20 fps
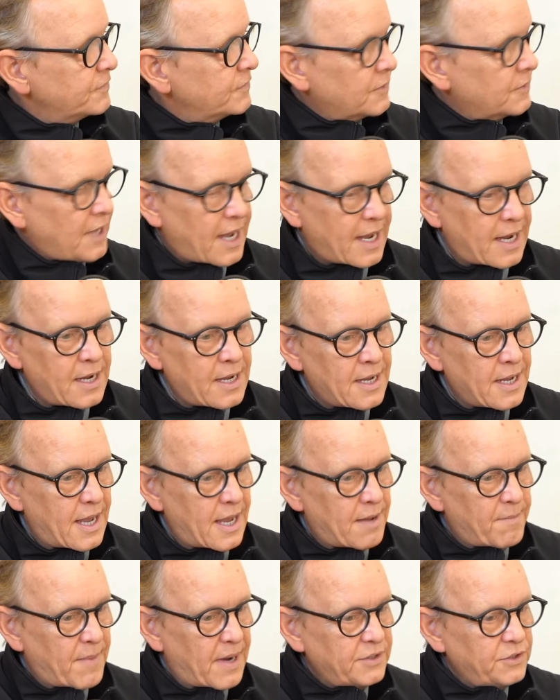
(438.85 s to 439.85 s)
Okay.
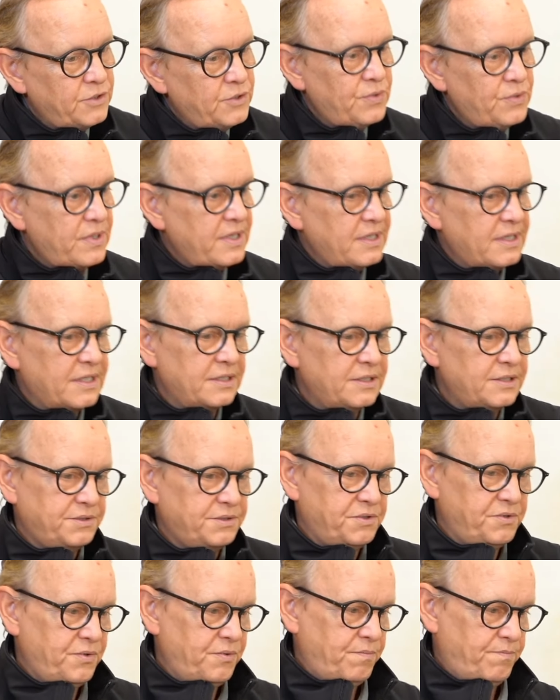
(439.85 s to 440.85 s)
And by doing this,
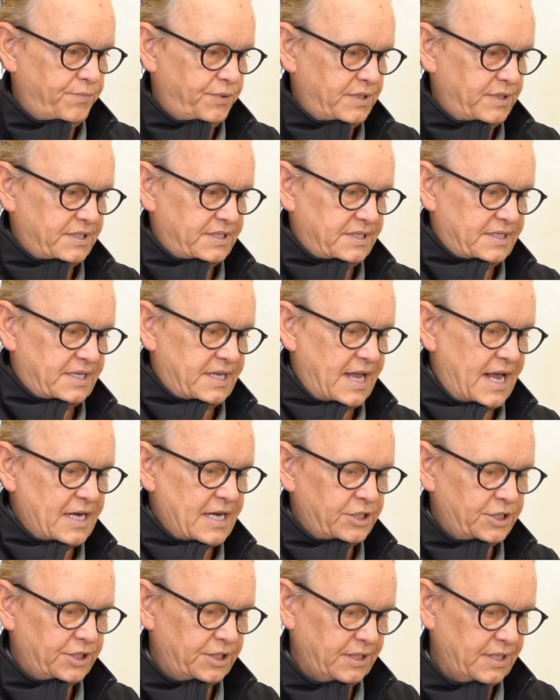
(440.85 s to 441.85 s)
you
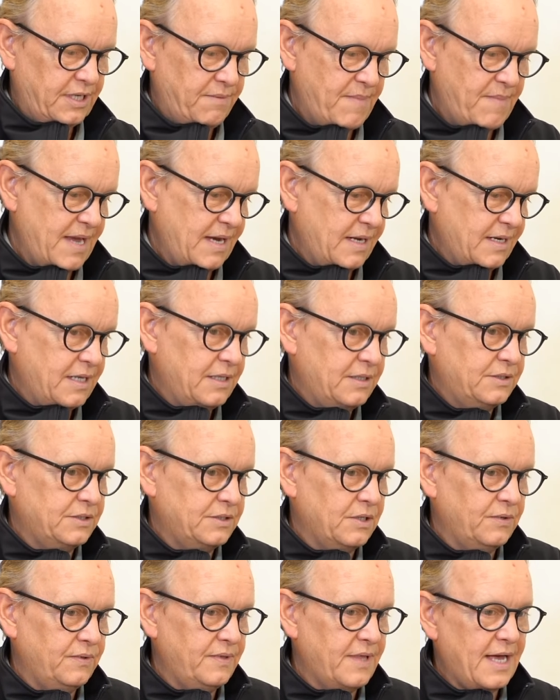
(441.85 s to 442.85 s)
potentially making it
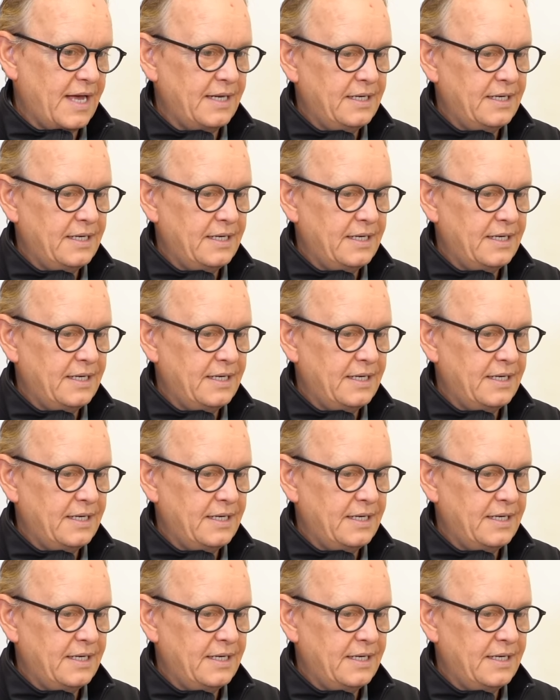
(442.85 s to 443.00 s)
so that